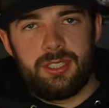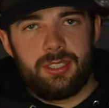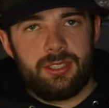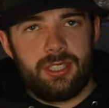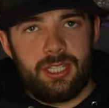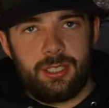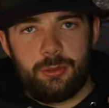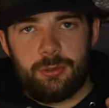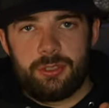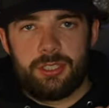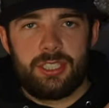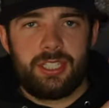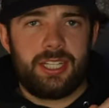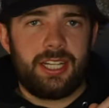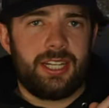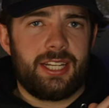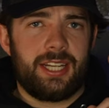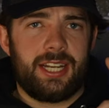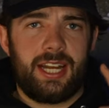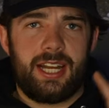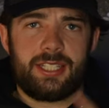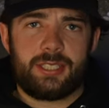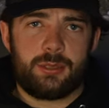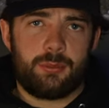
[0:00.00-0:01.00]
Like when you get it,
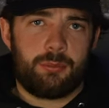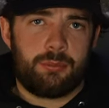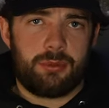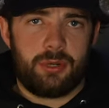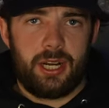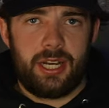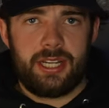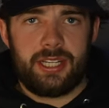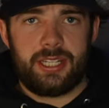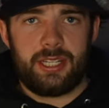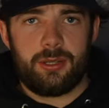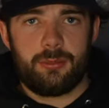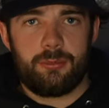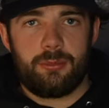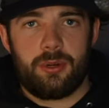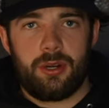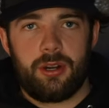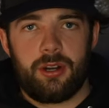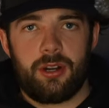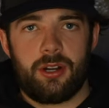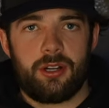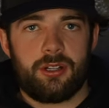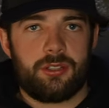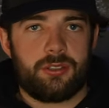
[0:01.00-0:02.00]
it has a break-in
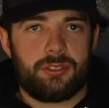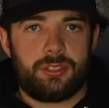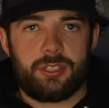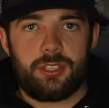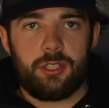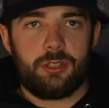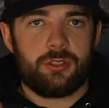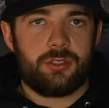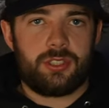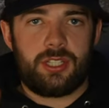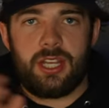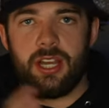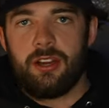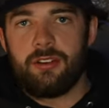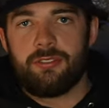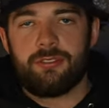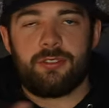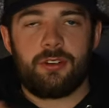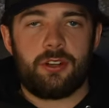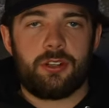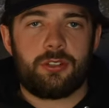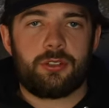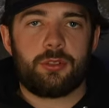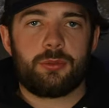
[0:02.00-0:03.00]
bar. It shows how
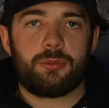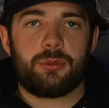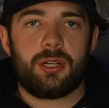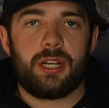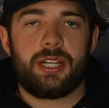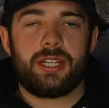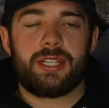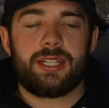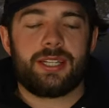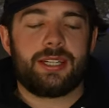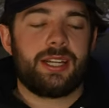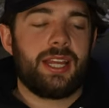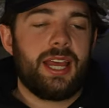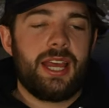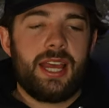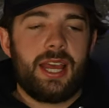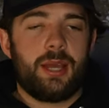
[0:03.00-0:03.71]
far through break-in.